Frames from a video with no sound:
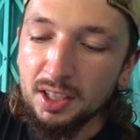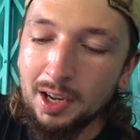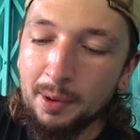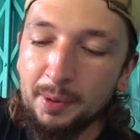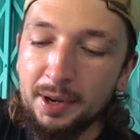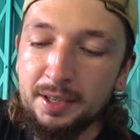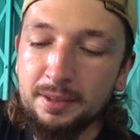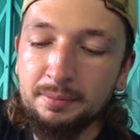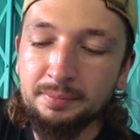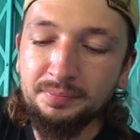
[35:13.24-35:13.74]
I
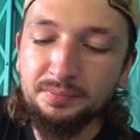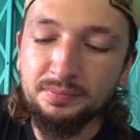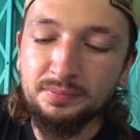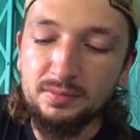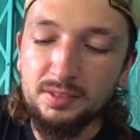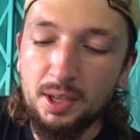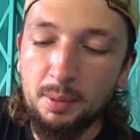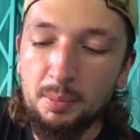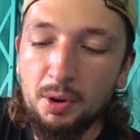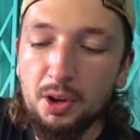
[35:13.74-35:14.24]
mean,
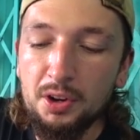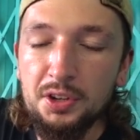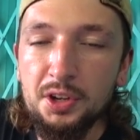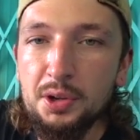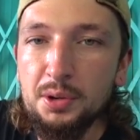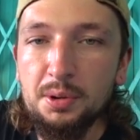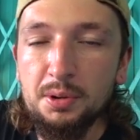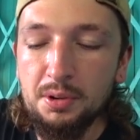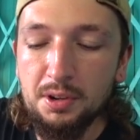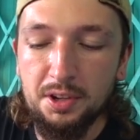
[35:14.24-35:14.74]
I'm not a
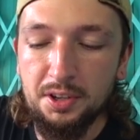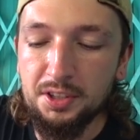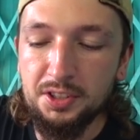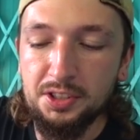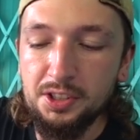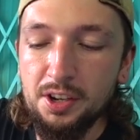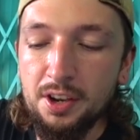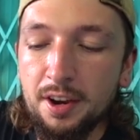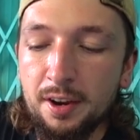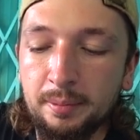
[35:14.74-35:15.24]
noodle
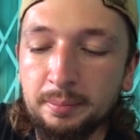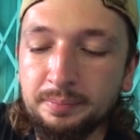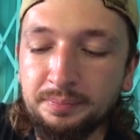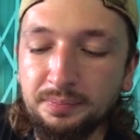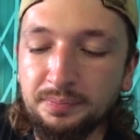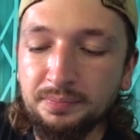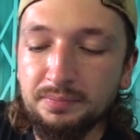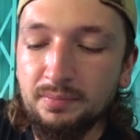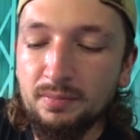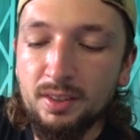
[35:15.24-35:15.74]
connoisseur, but
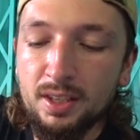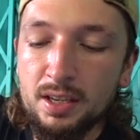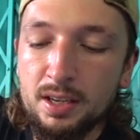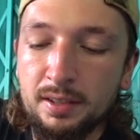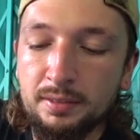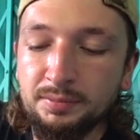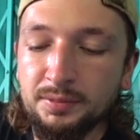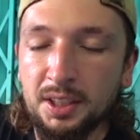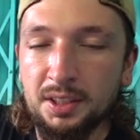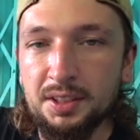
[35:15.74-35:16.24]

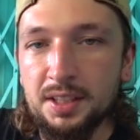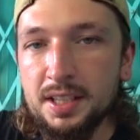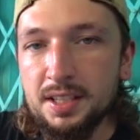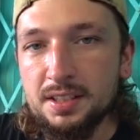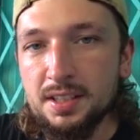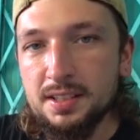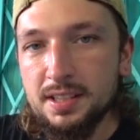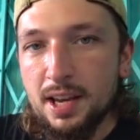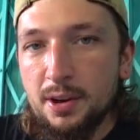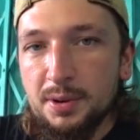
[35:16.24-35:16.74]
I think
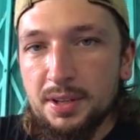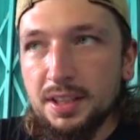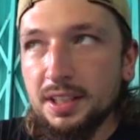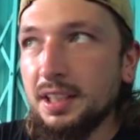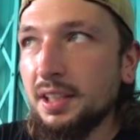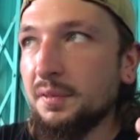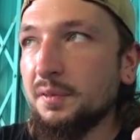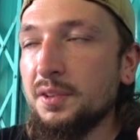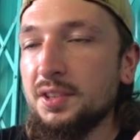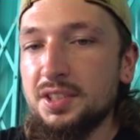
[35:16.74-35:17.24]
to tell you the
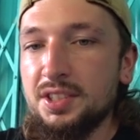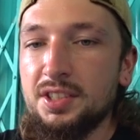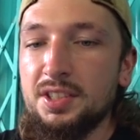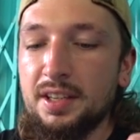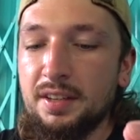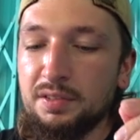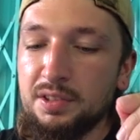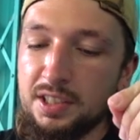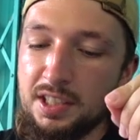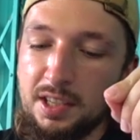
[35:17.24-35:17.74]
difference, you'd
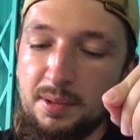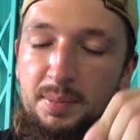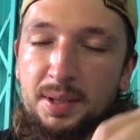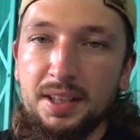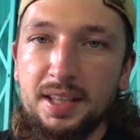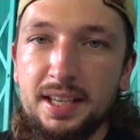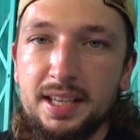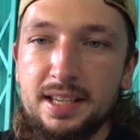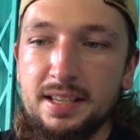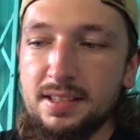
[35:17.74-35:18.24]
have to give me
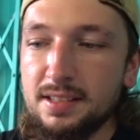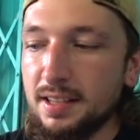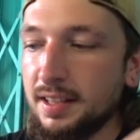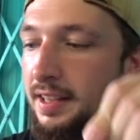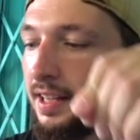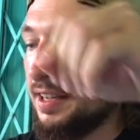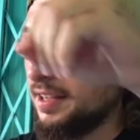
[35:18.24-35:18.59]
these and